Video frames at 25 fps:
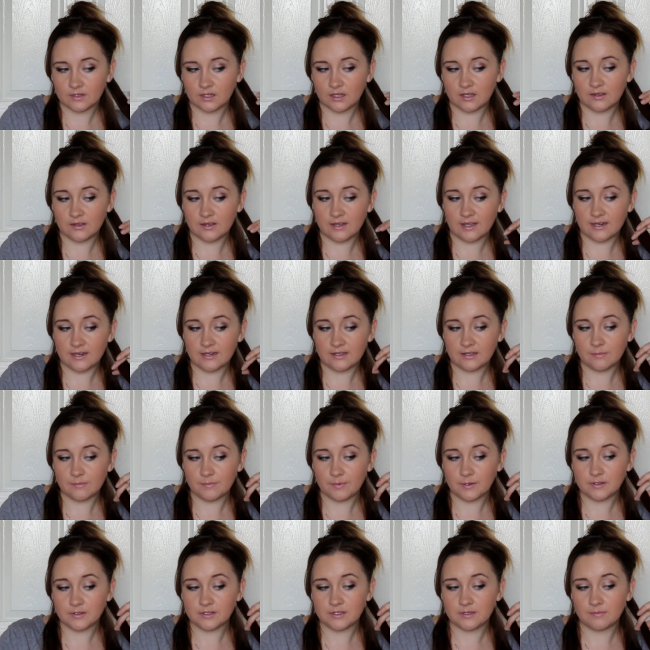And then at the
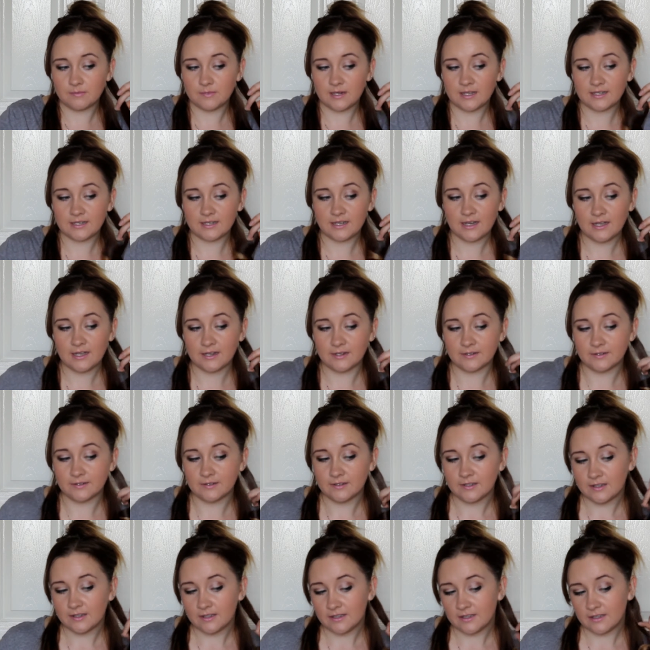bottom let go,
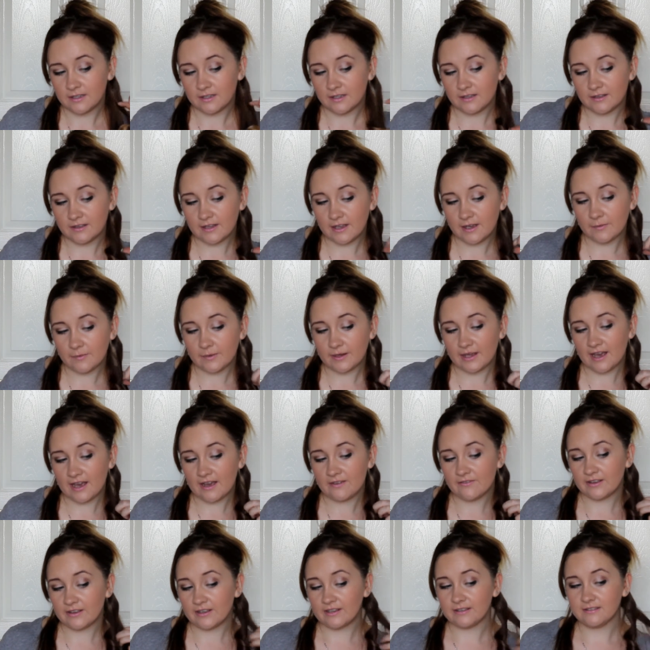and there we
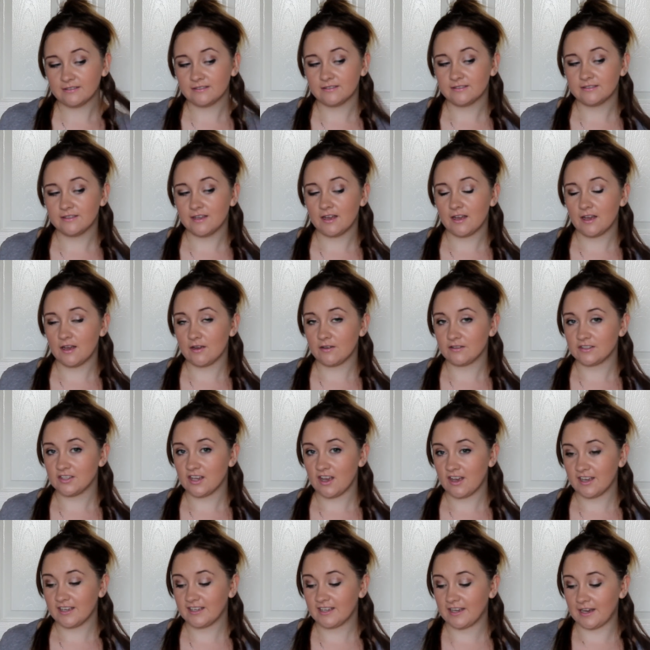have it, a
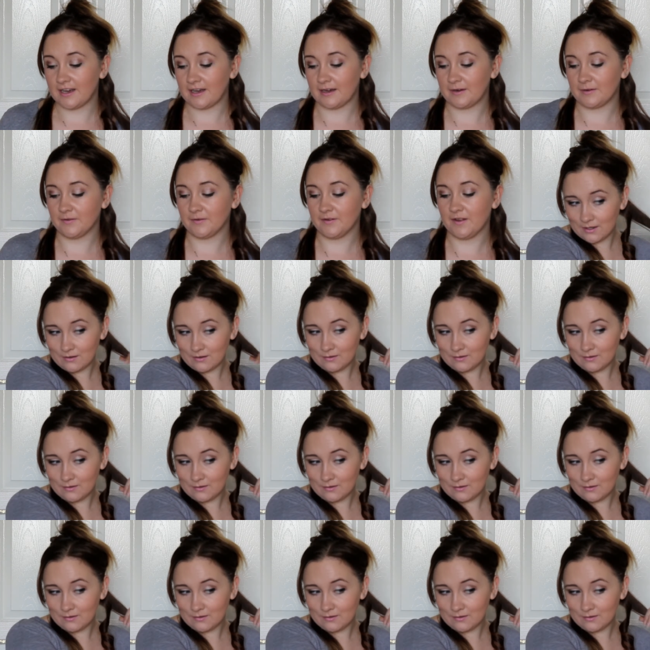tight curl.